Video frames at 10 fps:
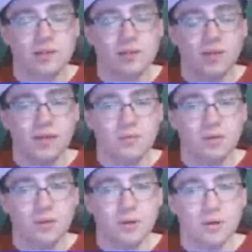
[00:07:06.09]
So we have to
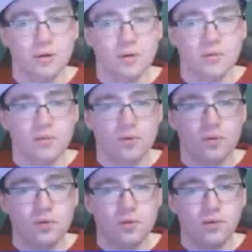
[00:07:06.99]
go
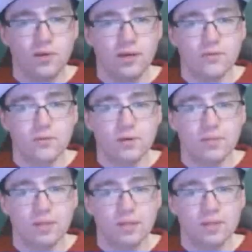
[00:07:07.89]
further away from uh,